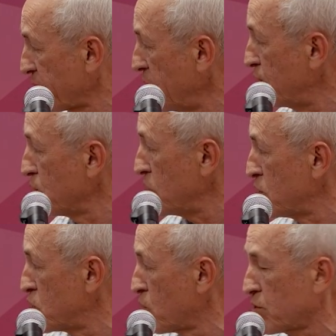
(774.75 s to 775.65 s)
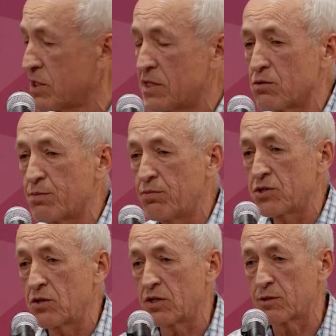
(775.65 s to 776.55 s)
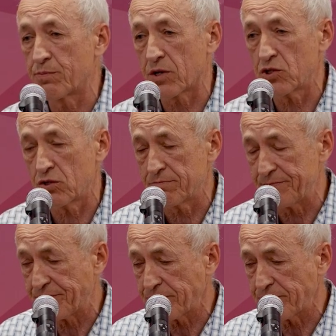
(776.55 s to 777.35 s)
if you just sort the cells based on the expression